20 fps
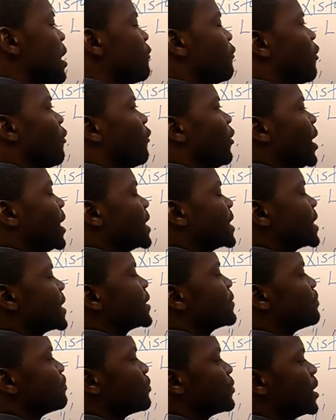f of
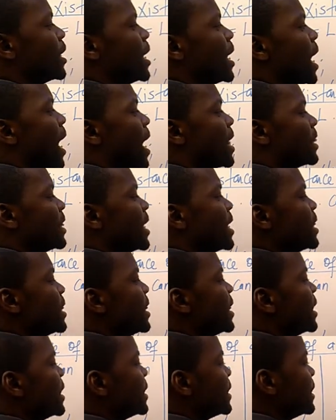x. And
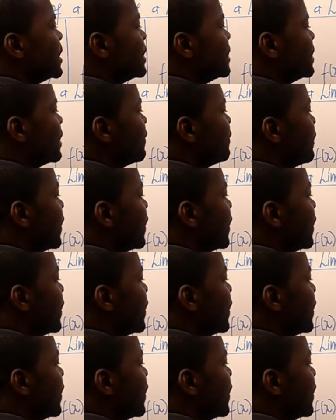then this is the